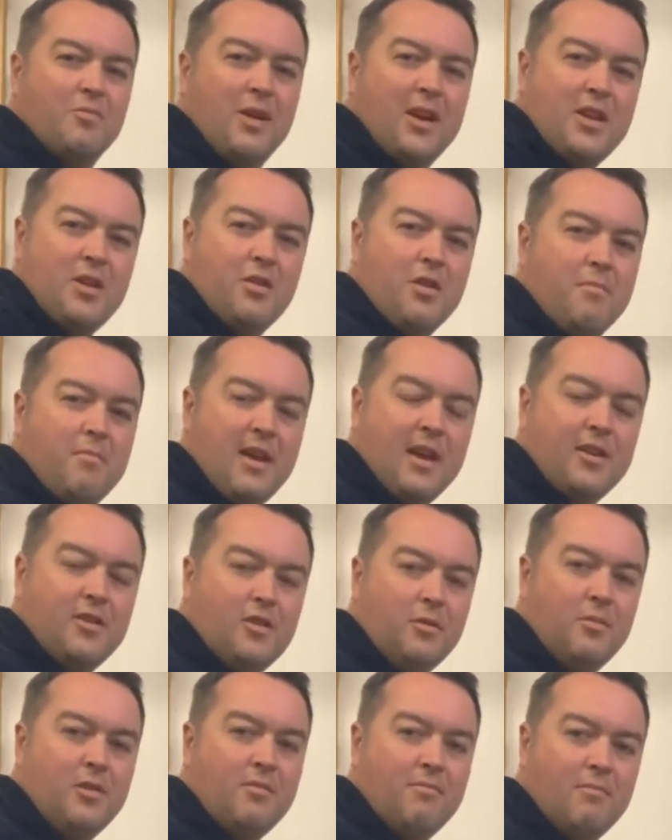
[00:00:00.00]
where you can make
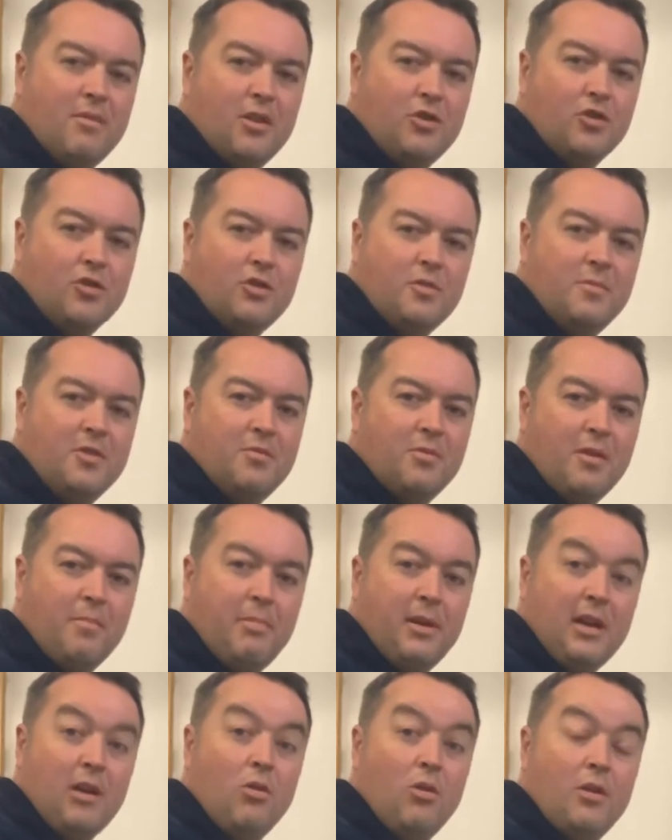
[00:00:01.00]
some adjustments with a
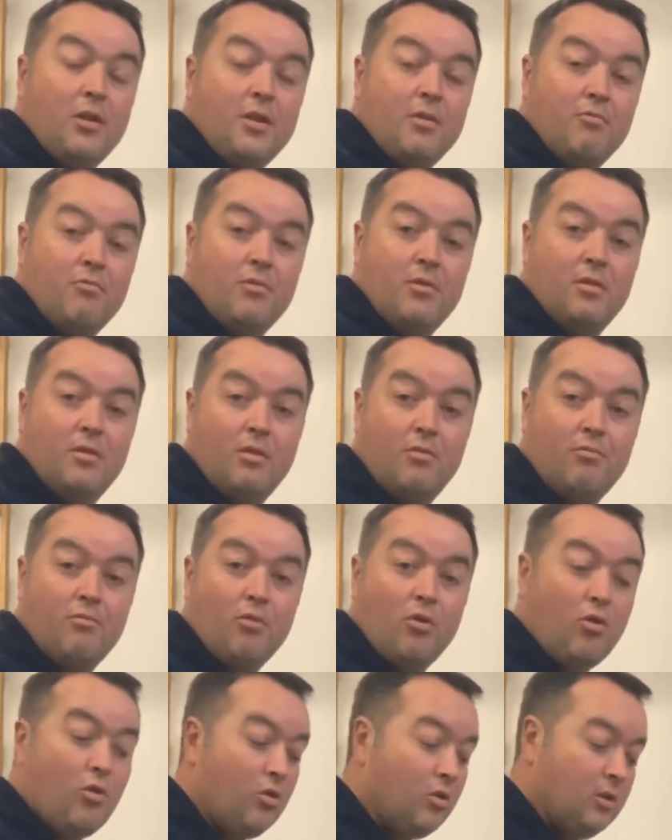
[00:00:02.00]
pillow or a
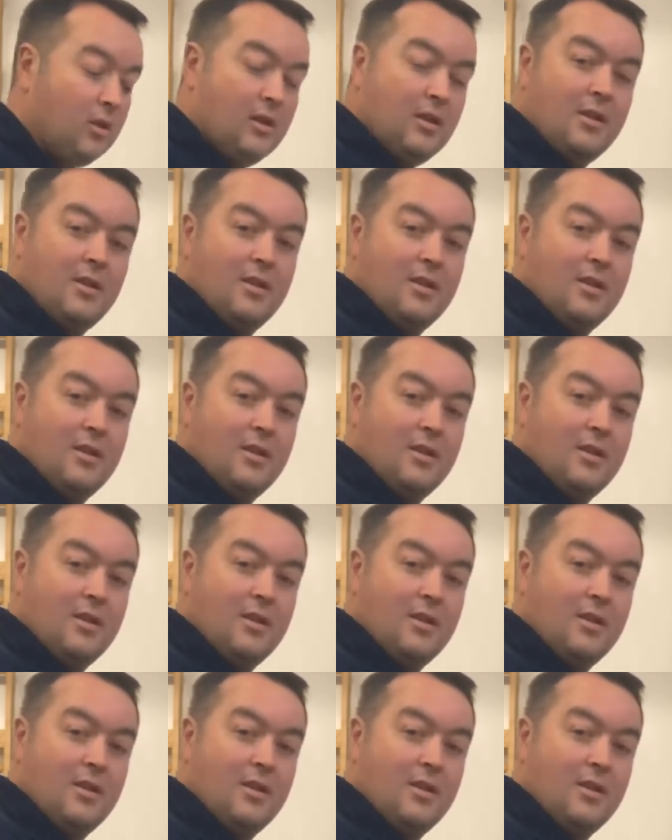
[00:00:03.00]
roll.